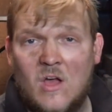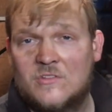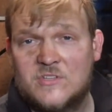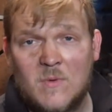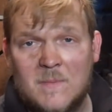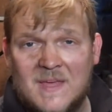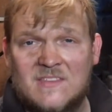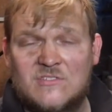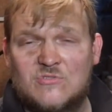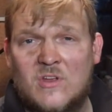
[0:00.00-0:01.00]
I'll do my
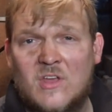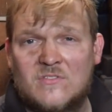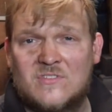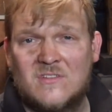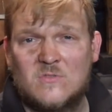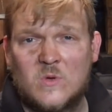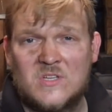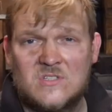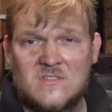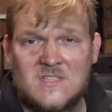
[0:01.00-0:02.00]
best to try and answer those
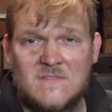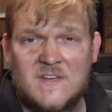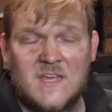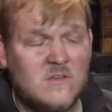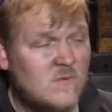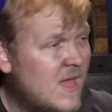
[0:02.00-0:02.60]
questions in the video.